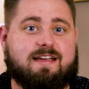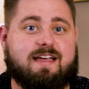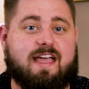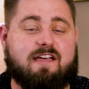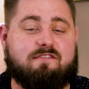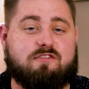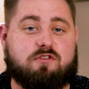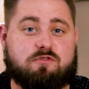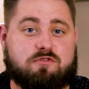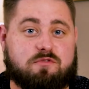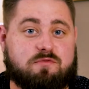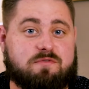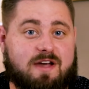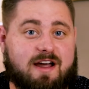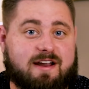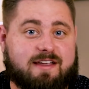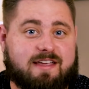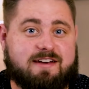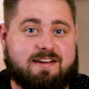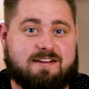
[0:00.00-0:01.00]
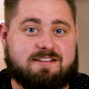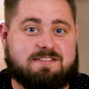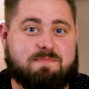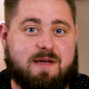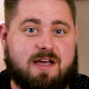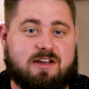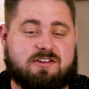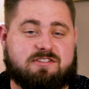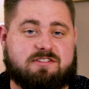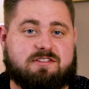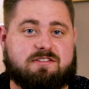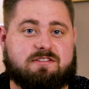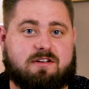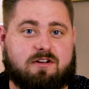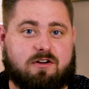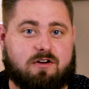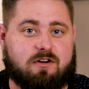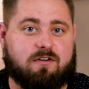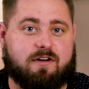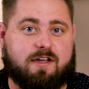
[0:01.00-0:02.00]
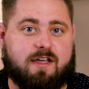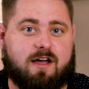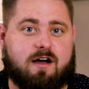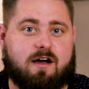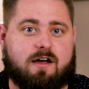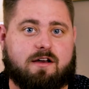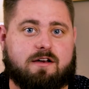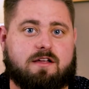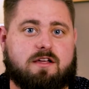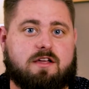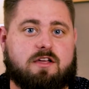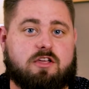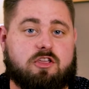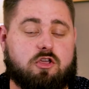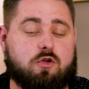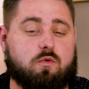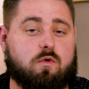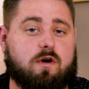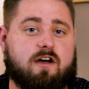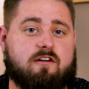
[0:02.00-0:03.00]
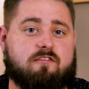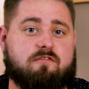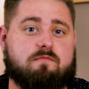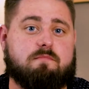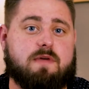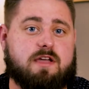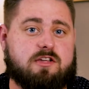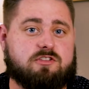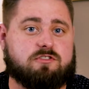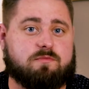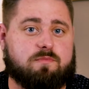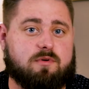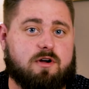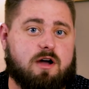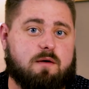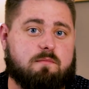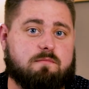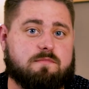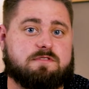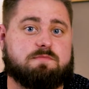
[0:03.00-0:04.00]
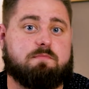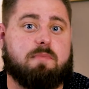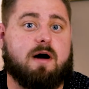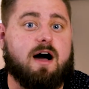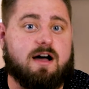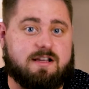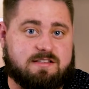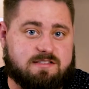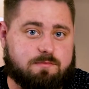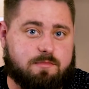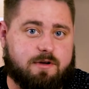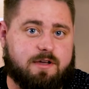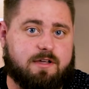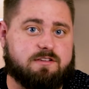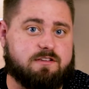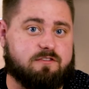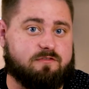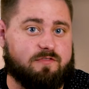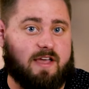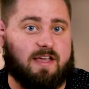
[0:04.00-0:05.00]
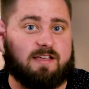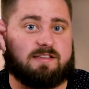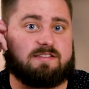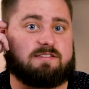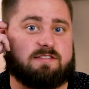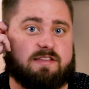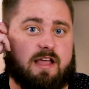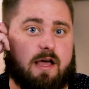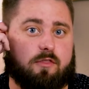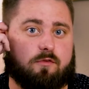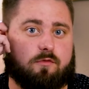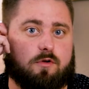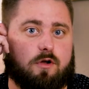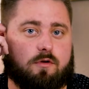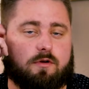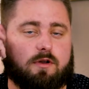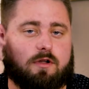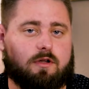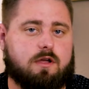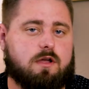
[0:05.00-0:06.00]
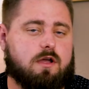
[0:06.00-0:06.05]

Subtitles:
if you do not get an inspection early on, you will have major problems possibly to face down the road.